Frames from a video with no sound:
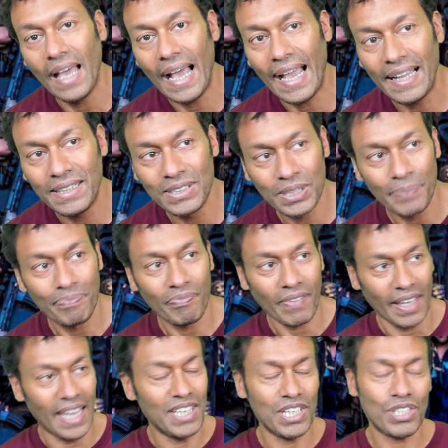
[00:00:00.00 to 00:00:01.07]
And
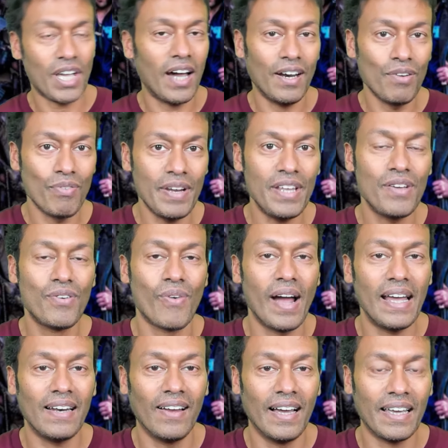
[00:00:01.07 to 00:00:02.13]
it's just kind of really
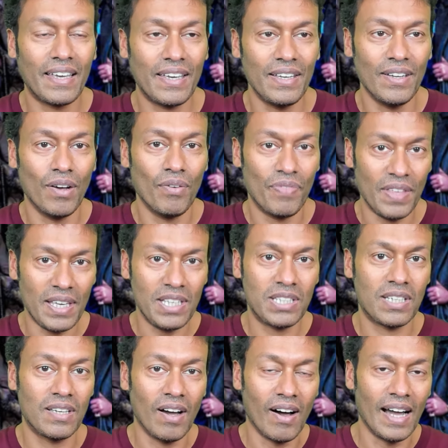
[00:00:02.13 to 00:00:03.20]
great, like, you know, these
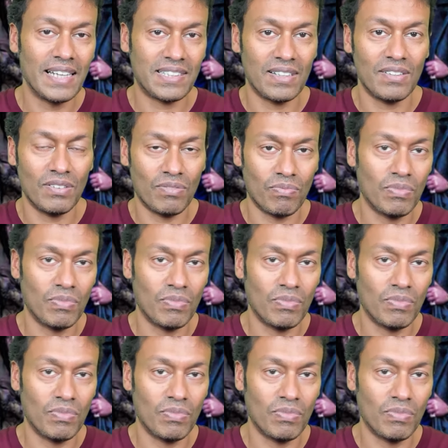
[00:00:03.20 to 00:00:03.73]
guys are,